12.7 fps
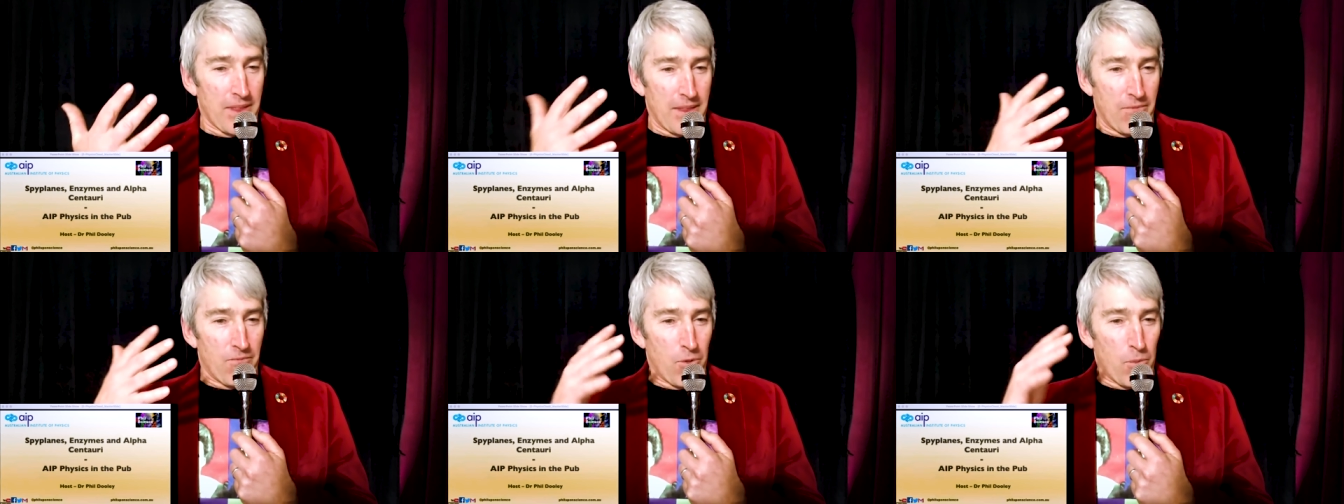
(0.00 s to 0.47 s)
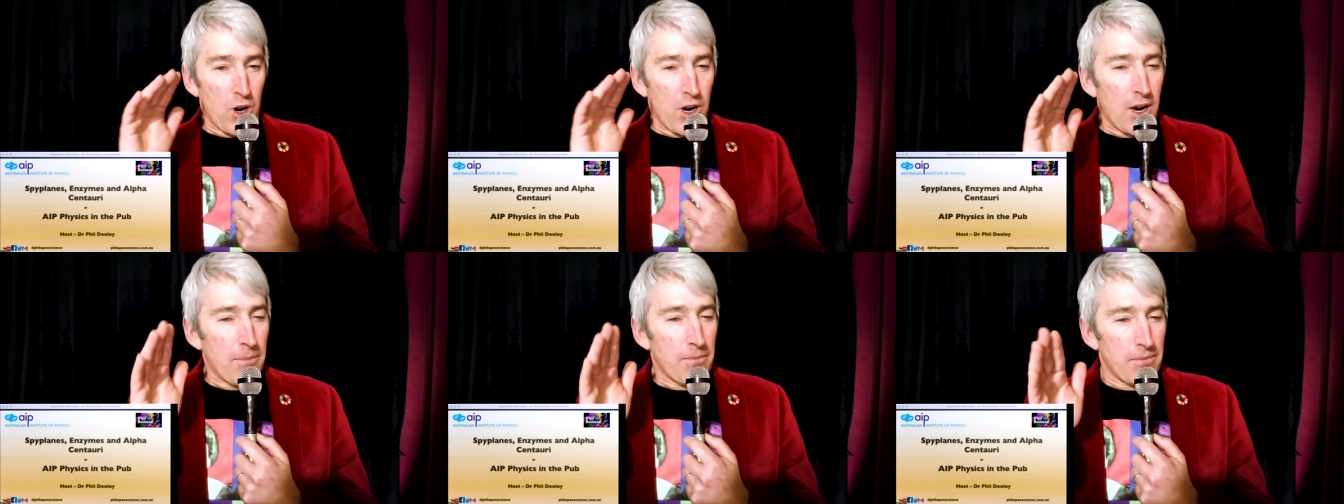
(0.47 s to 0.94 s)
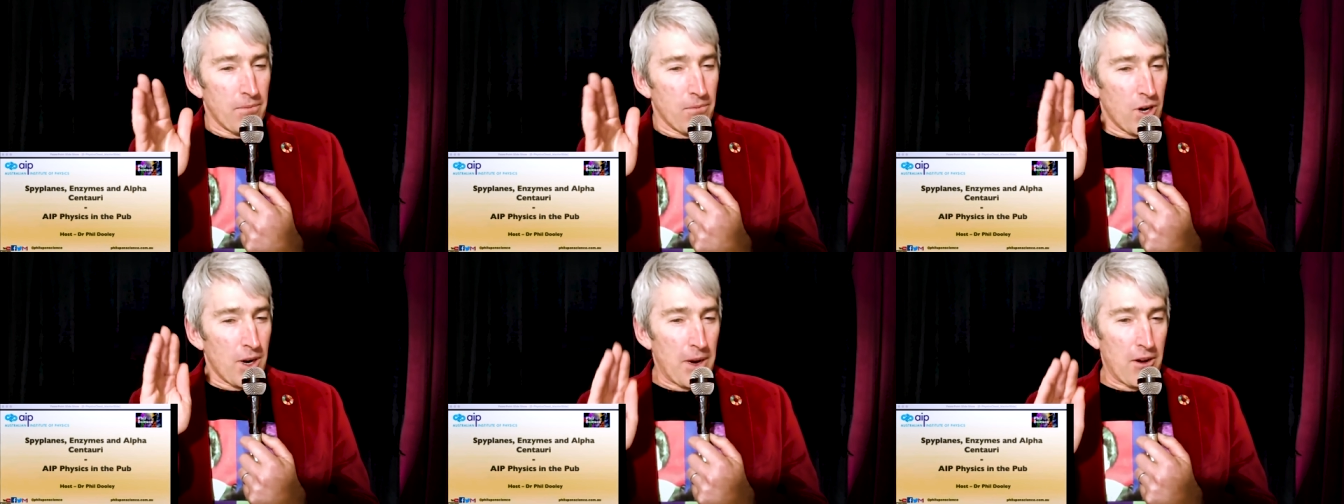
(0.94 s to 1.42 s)
From what I'm what I'm
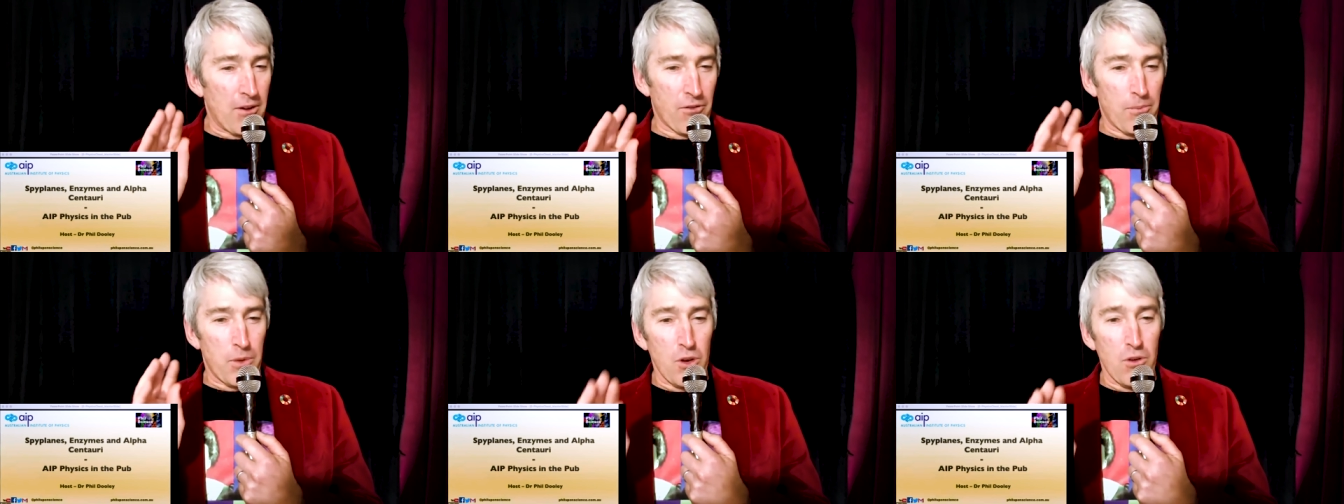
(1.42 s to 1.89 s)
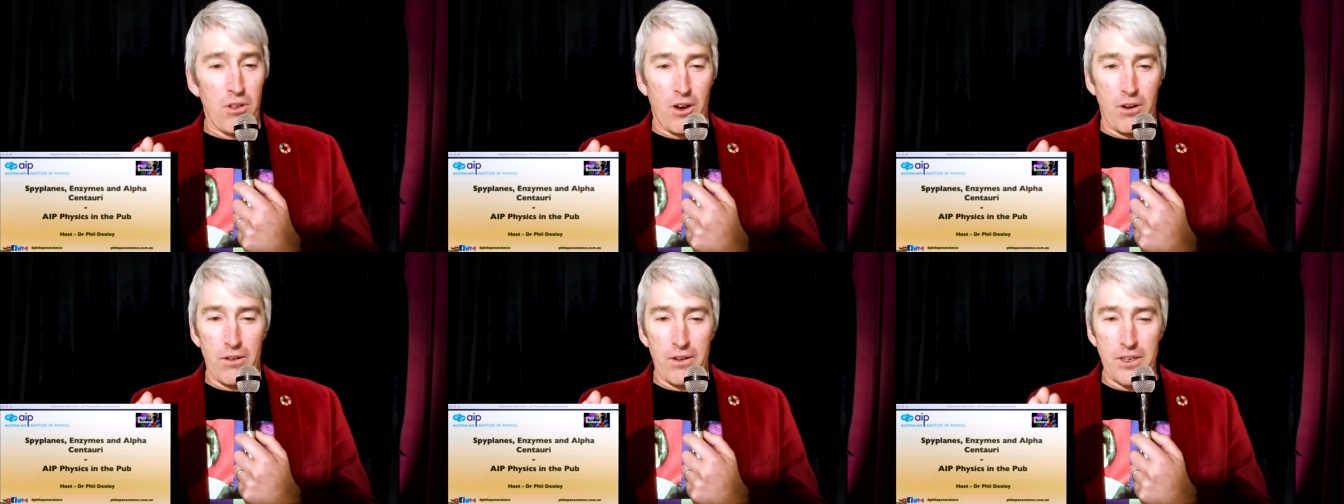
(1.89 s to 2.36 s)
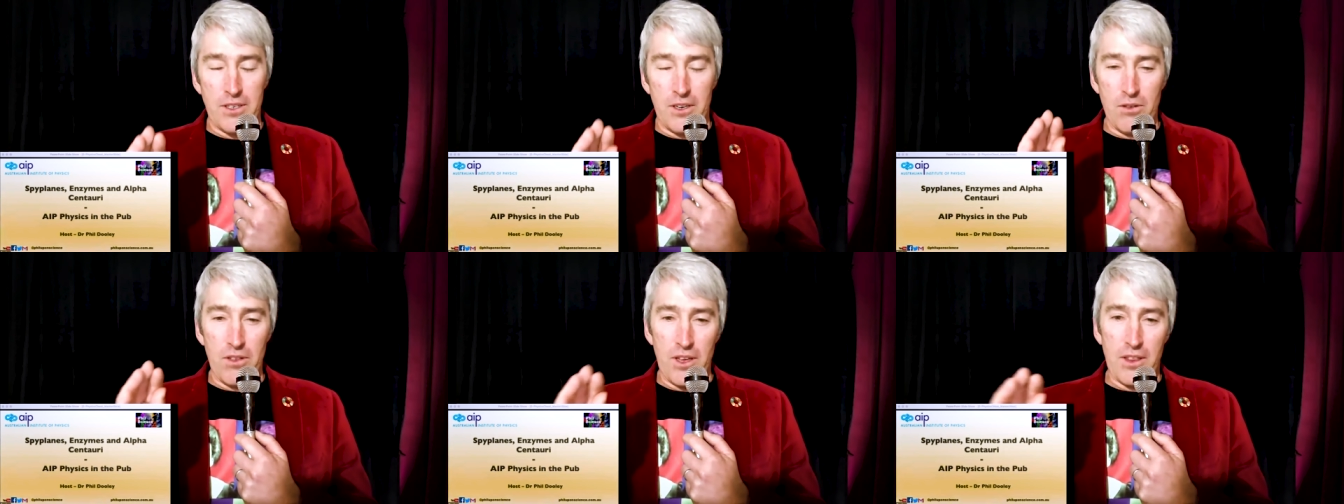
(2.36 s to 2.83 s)
hearing from you though is that you
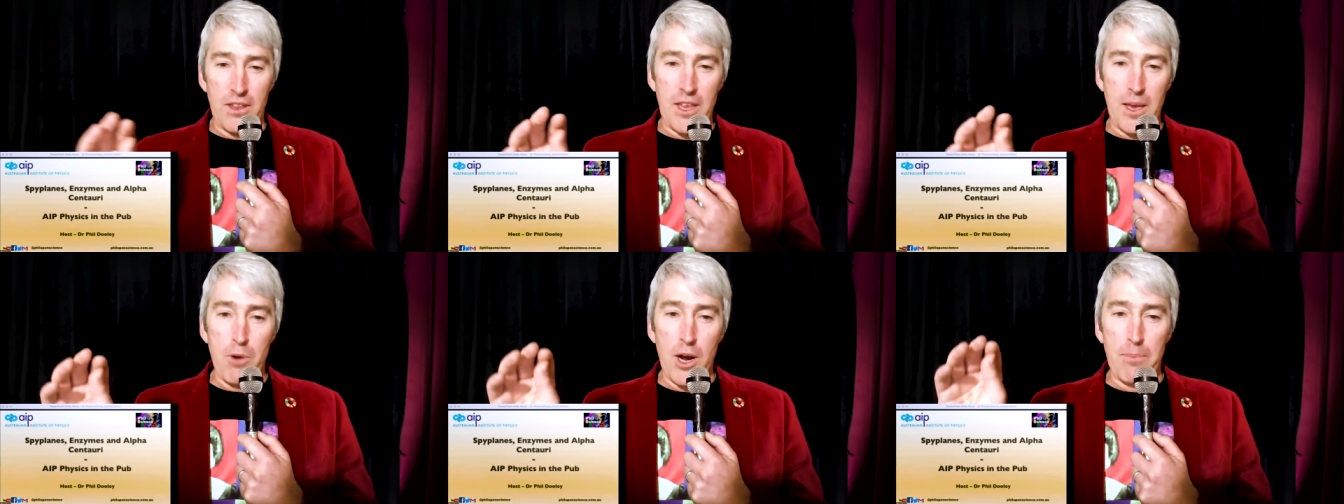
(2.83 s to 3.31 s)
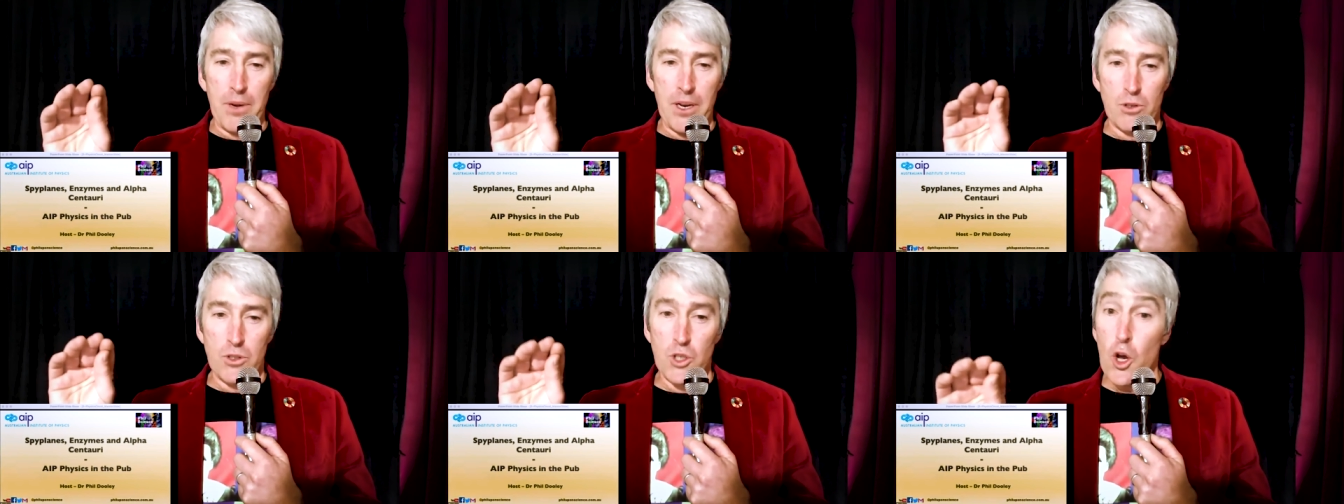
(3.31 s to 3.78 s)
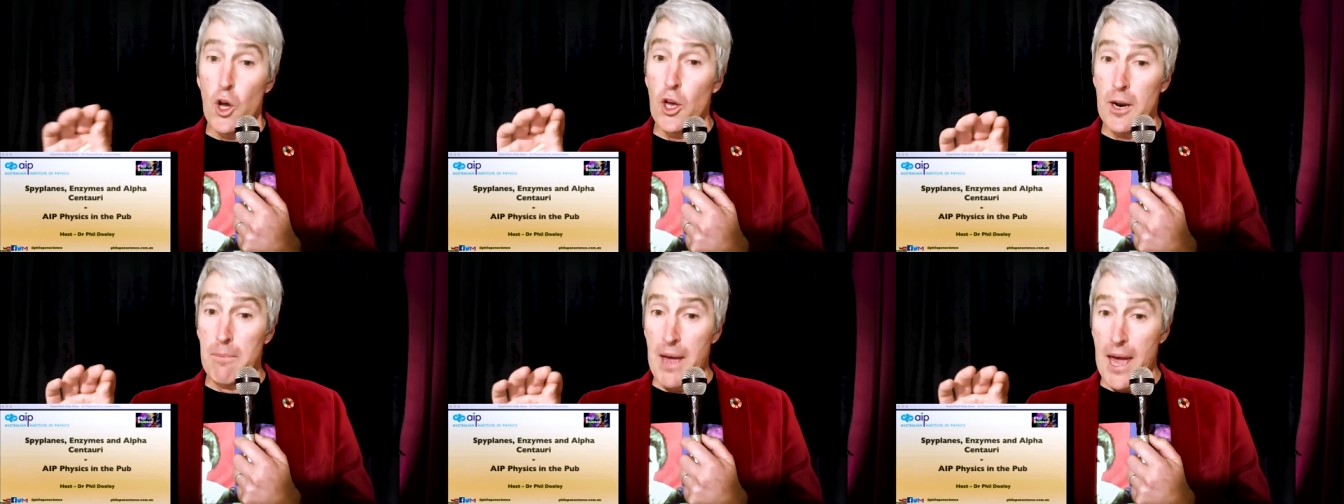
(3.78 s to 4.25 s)
think that there might be an alternate
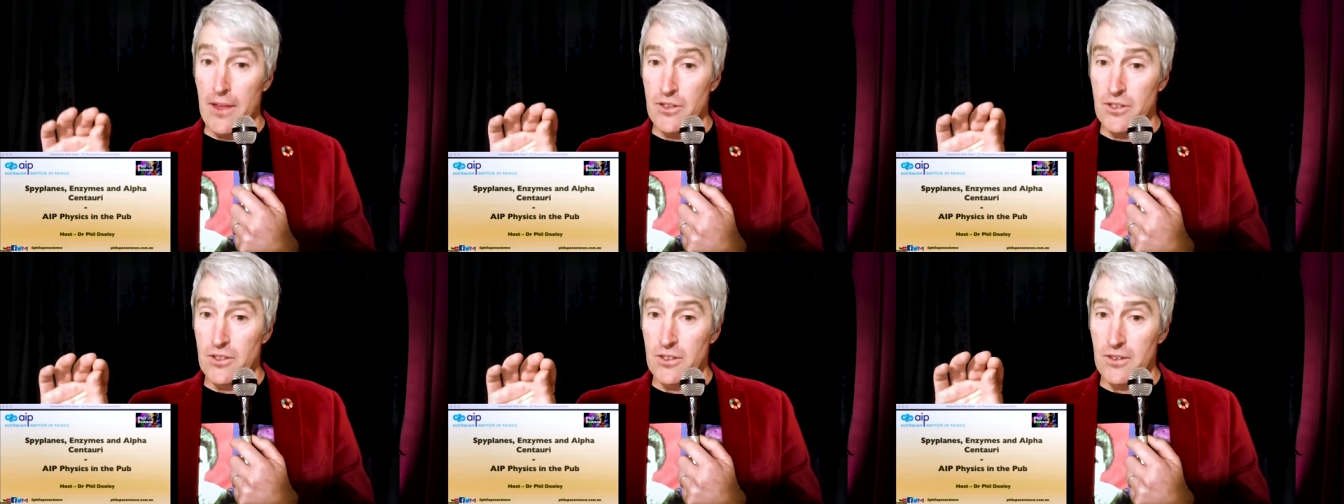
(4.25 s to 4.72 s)
maths